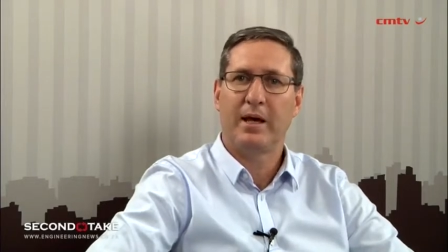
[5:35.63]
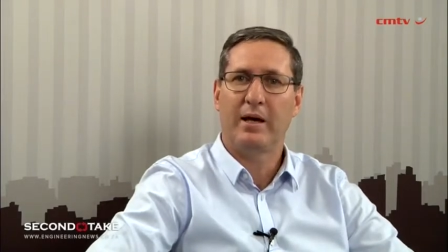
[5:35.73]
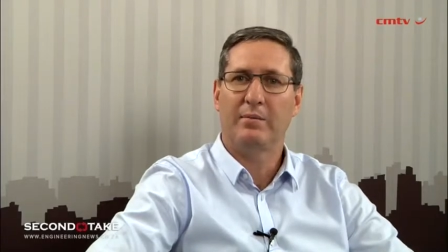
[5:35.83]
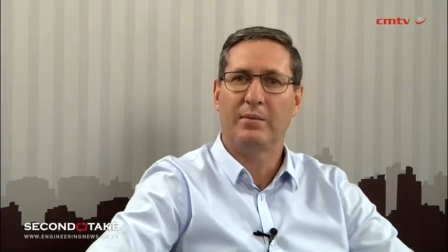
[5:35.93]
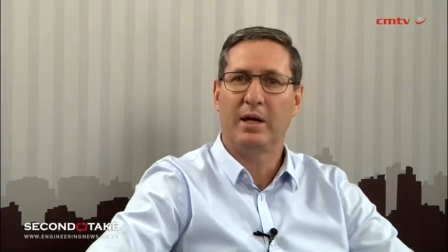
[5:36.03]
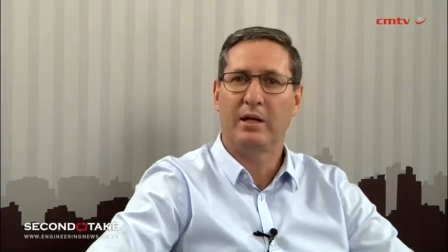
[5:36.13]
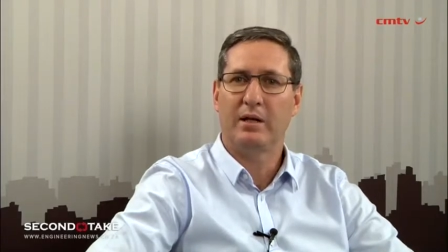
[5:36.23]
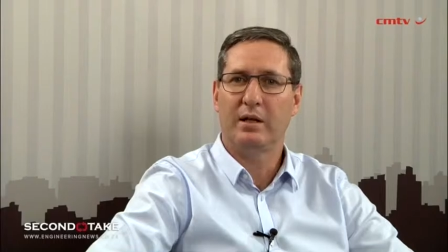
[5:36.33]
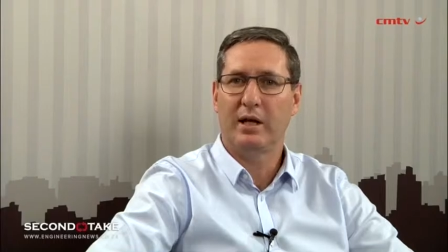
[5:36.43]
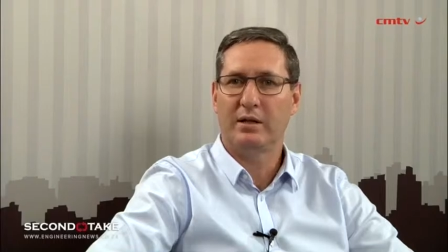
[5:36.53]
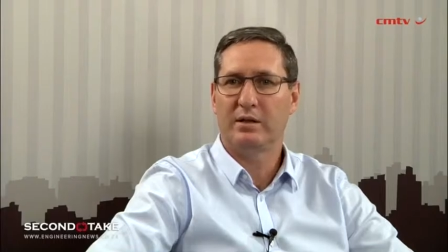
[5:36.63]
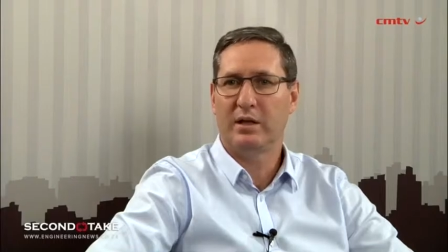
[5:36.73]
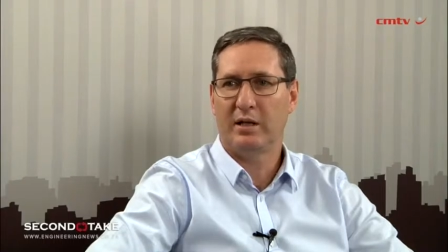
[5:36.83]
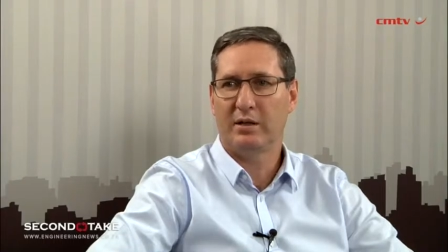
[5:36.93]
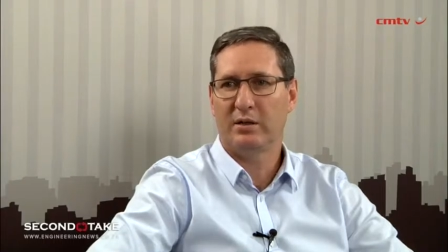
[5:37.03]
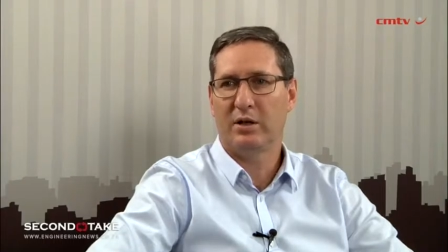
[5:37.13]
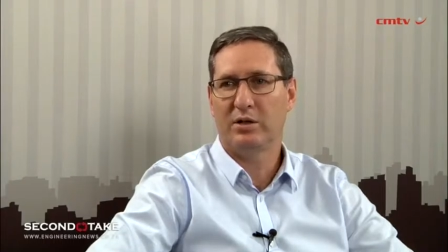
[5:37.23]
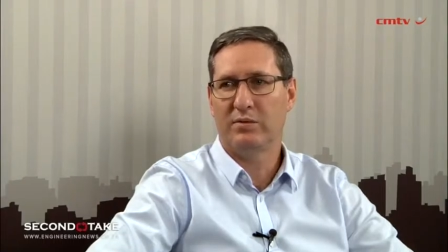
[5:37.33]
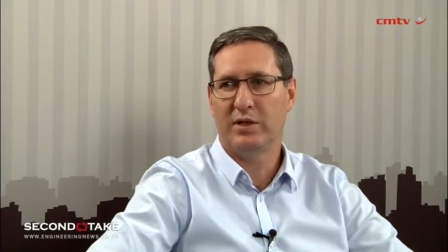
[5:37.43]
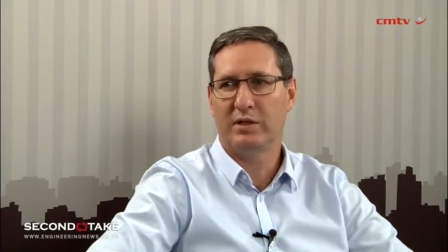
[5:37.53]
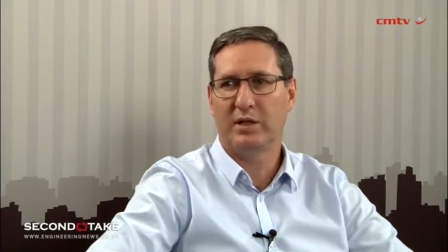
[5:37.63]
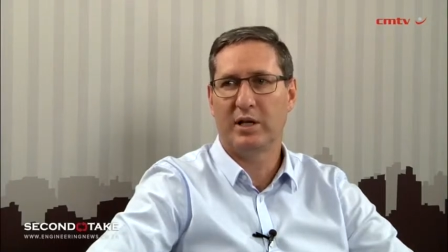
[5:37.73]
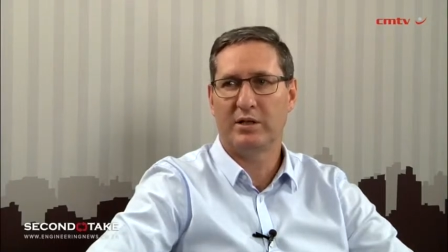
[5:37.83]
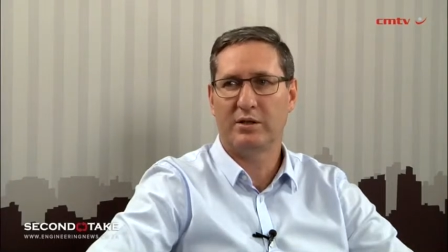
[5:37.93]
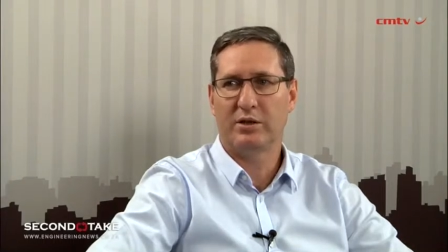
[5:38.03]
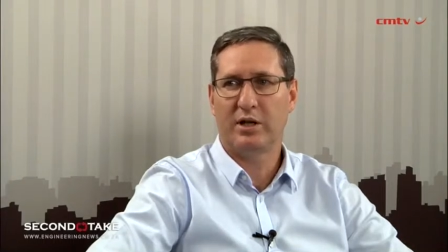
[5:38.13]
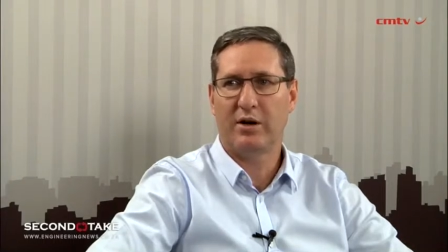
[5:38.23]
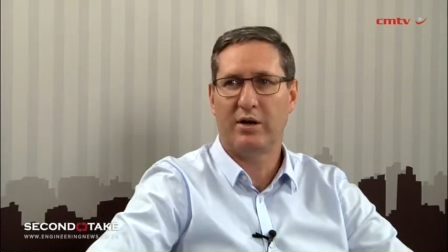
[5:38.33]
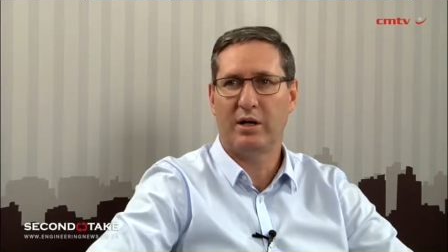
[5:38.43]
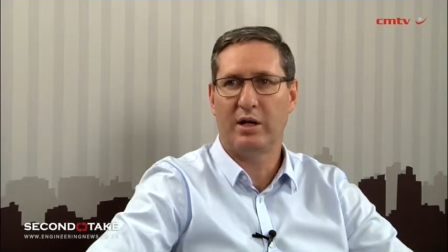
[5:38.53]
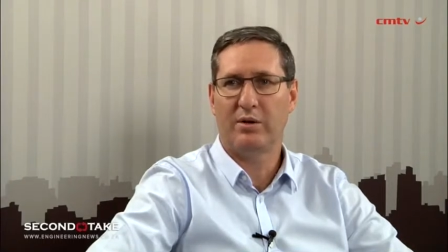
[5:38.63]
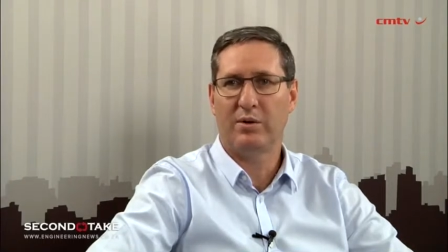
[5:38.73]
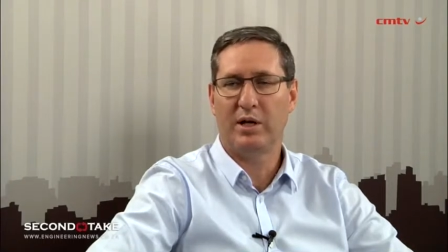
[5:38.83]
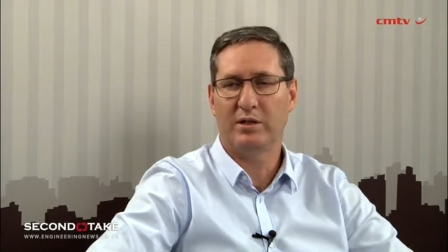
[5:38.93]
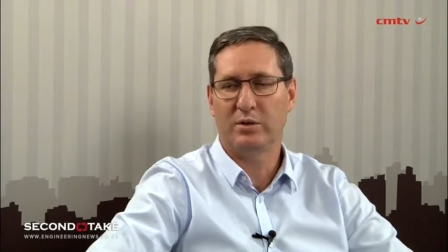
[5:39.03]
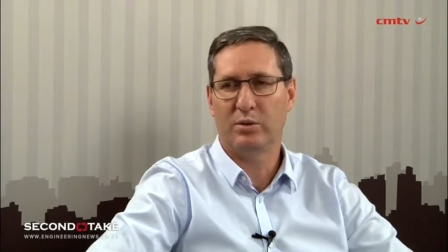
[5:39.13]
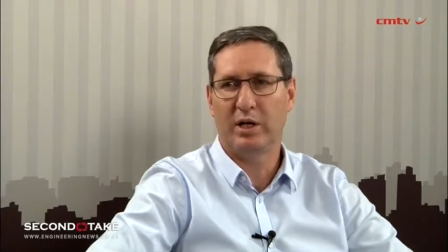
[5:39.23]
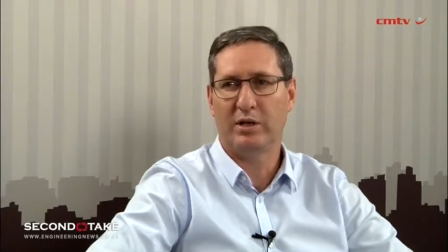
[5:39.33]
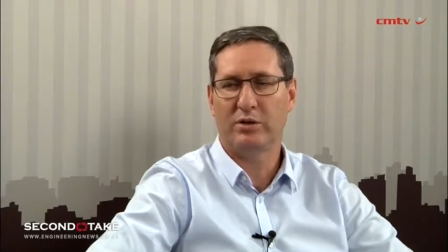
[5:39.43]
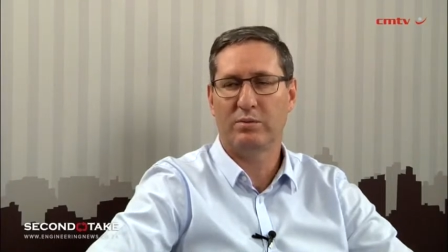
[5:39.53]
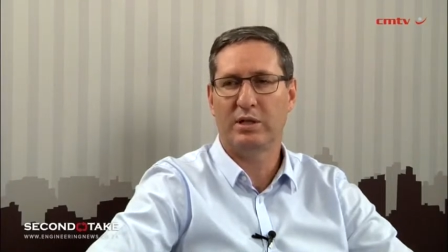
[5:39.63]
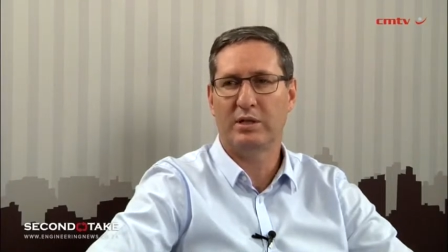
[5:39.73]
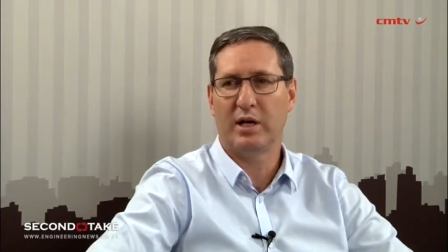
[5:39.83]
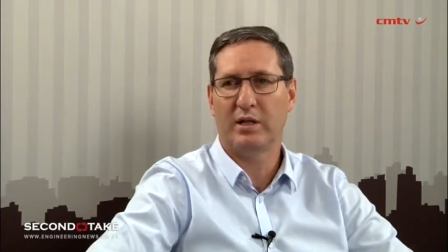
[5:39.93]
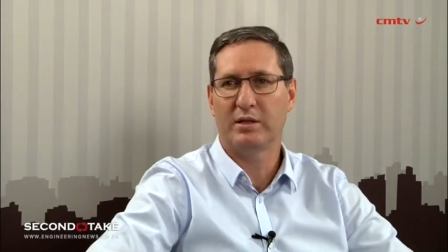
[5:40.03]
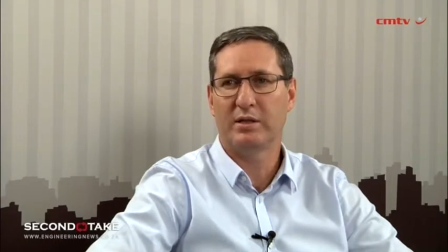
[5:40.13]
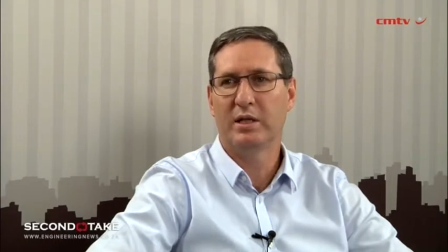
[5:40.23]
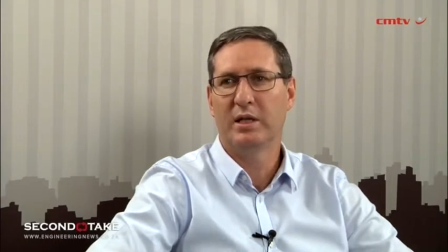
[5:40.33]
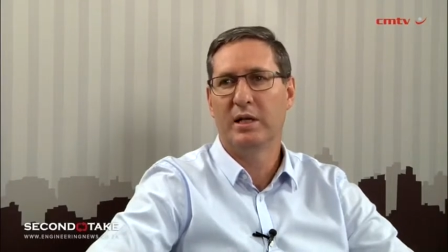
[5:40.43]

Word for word: Um, and that, that those investigations are currently underway as to where it should be sited.